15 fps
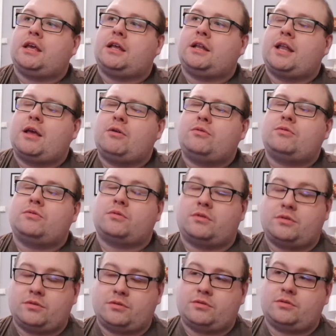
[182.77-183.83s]
Now,
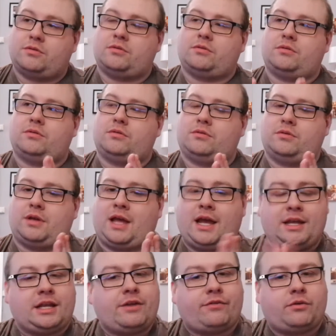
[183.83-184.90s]

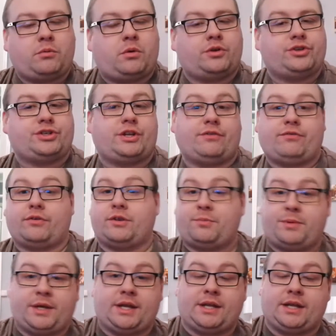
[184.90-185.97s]
I never watched it from the
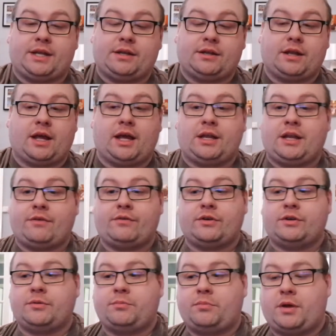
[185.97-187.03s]
beginning. I
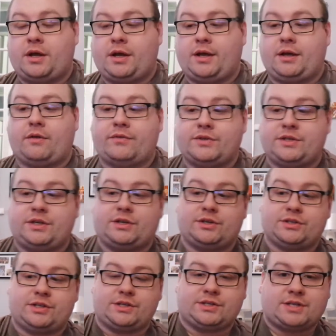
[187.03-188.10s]
never, obviously,
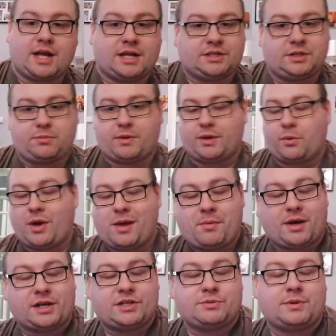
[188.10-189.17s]
because it started way
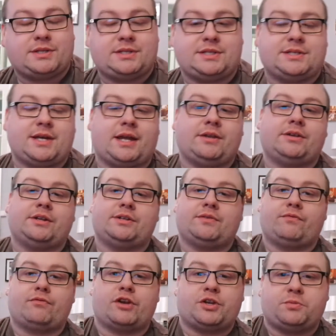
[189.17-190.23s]
back in 2010, did
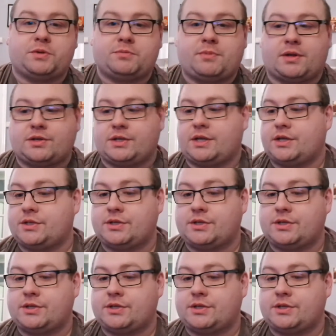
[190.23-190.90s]
Friendship is Magic.